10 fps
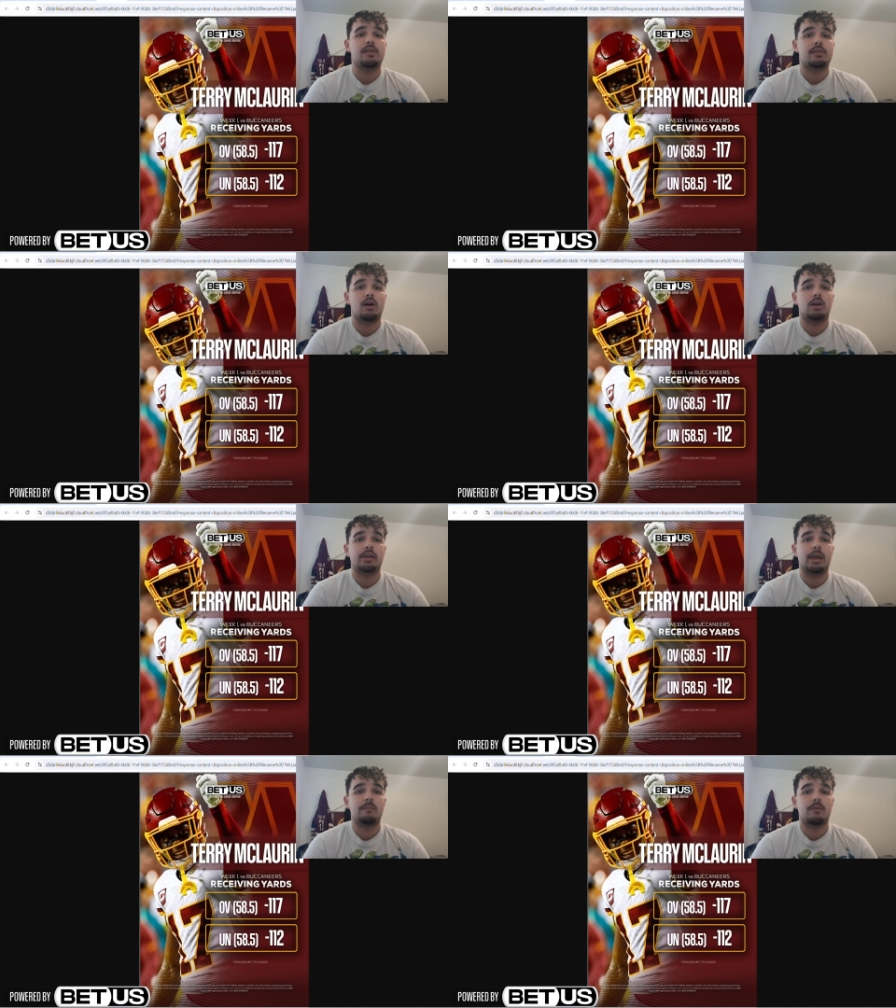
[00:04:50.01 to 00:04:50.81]
solid
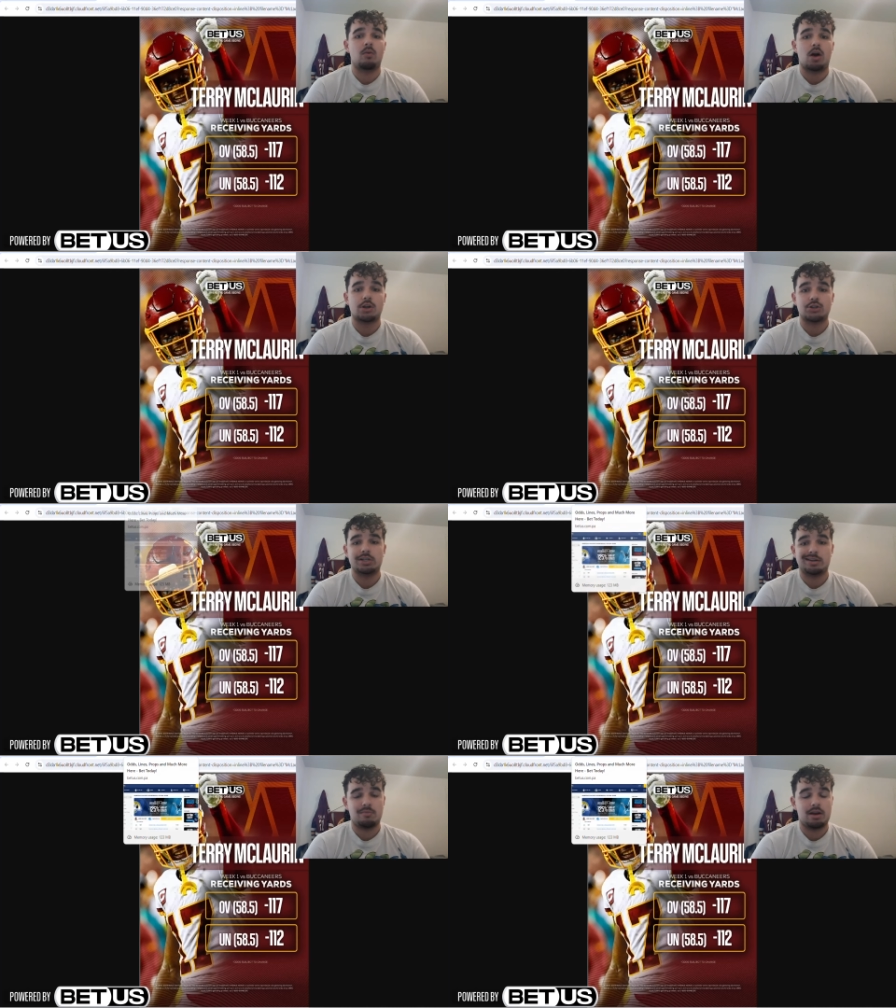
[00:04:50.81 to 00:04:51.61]
game for the
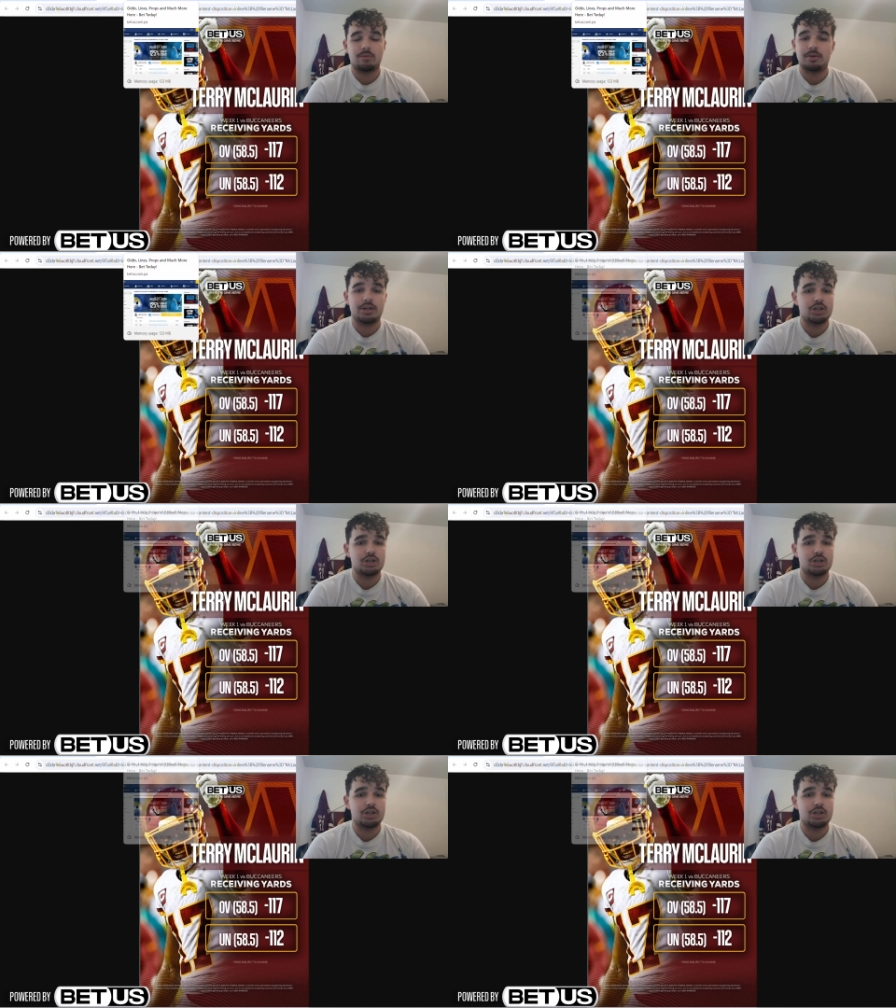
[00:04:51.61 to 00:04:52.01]
Washington Commanders. But you can